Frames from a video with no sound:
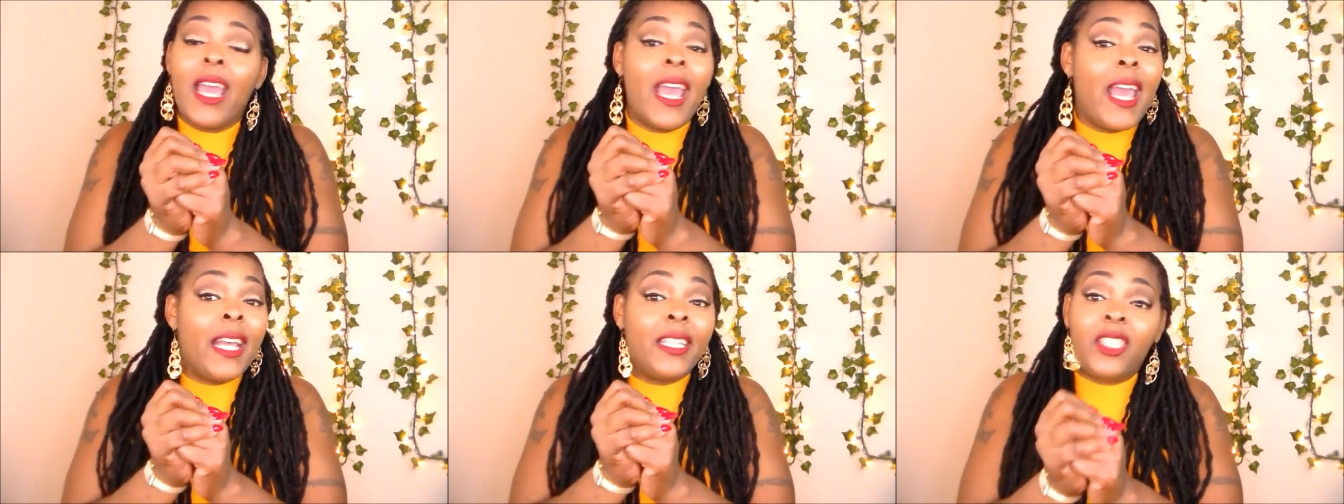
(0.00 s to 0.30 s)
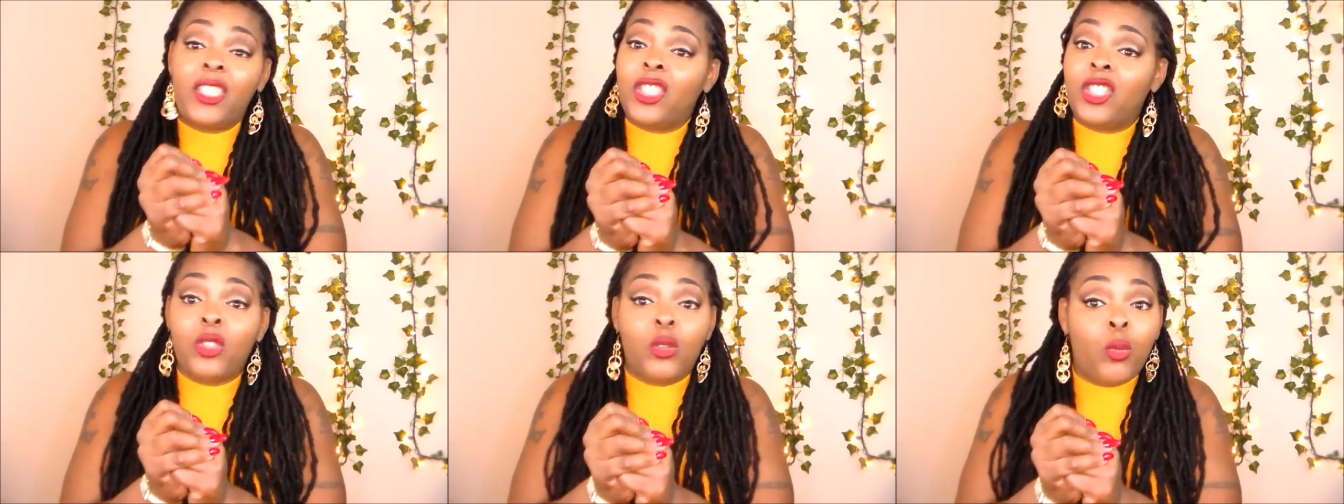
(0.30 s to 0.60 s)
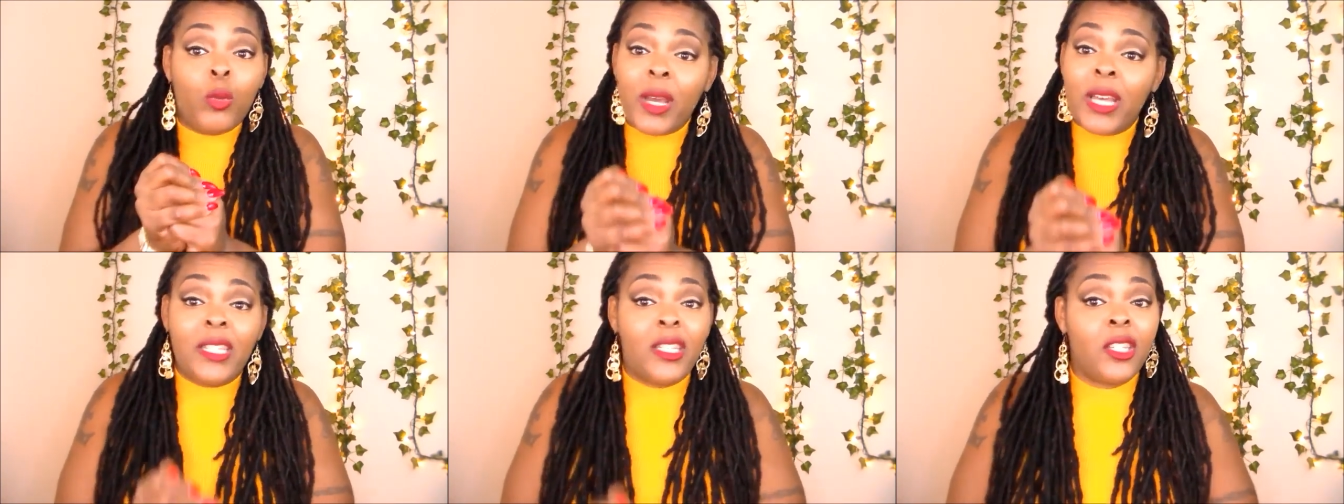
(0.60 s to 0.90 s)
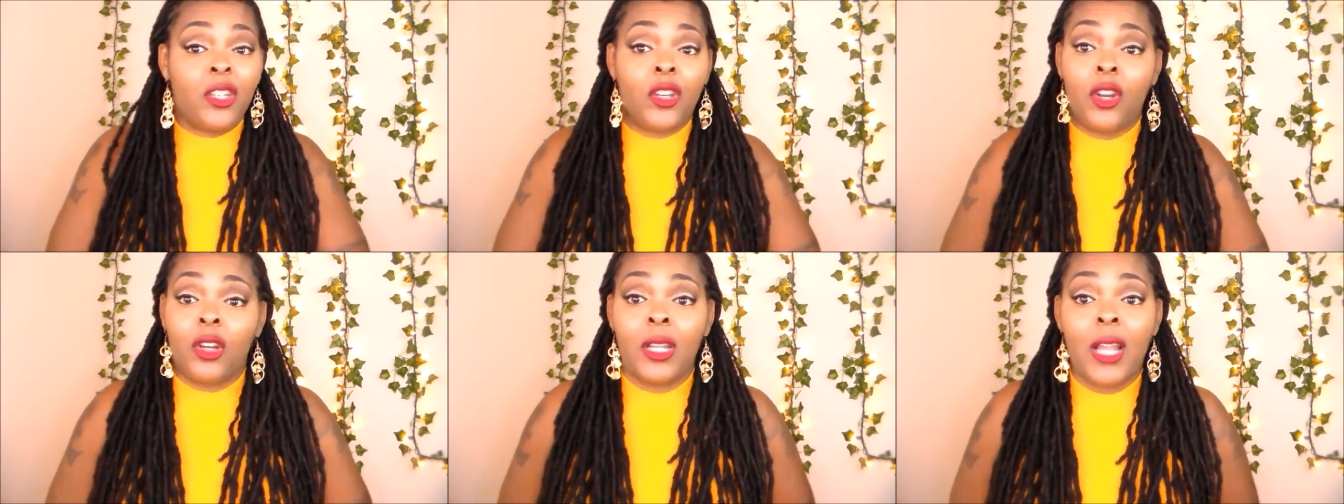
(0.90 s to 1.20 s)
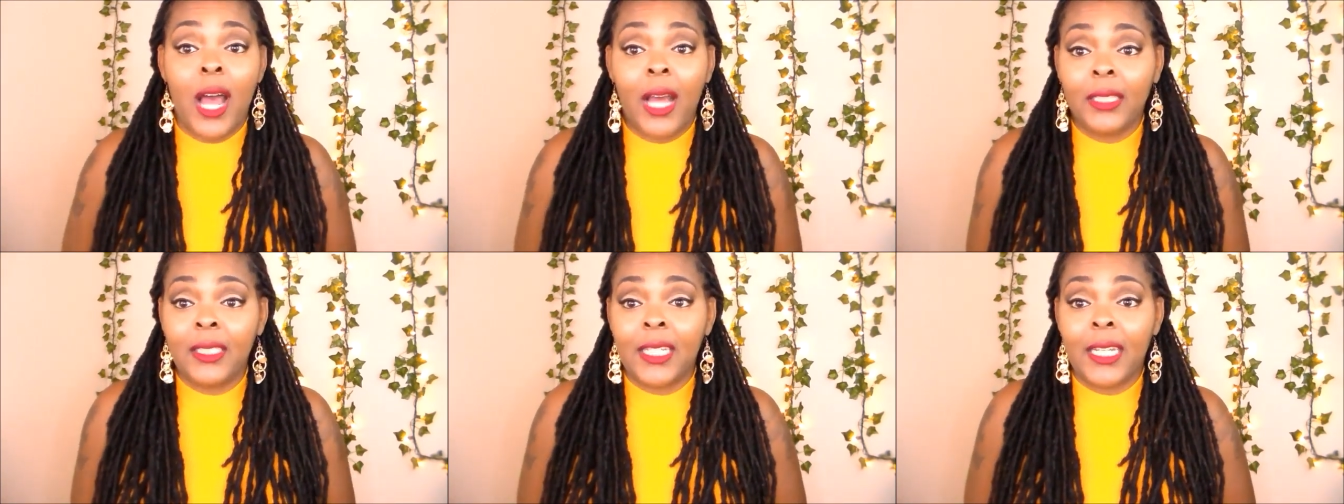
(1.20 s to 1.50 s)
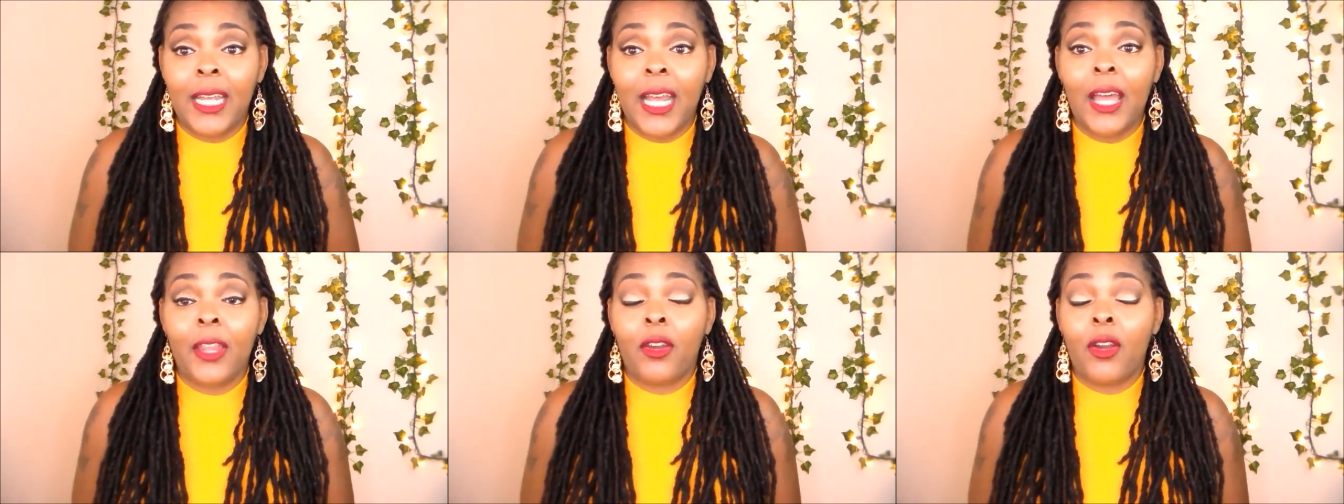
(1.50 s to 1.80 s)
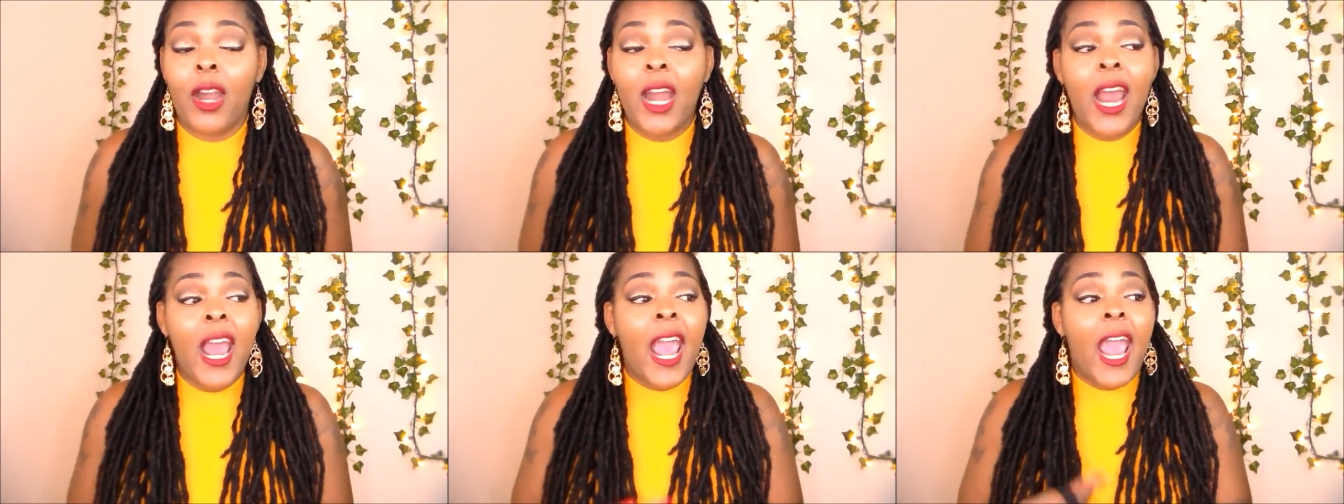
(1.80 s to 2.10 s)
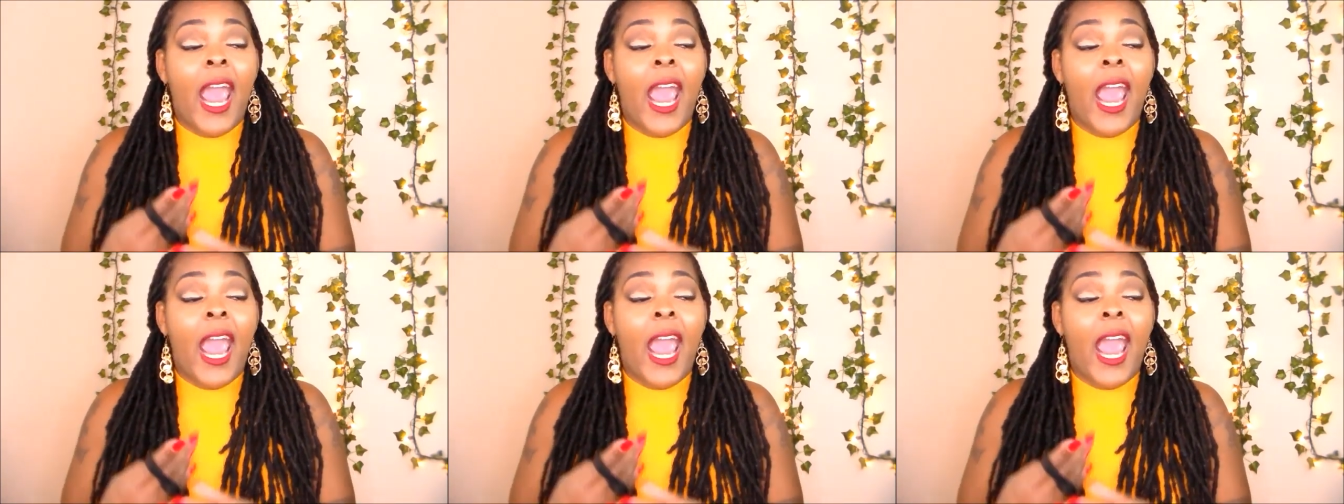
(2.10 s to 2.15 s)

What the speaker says: It's squeezing your locks together,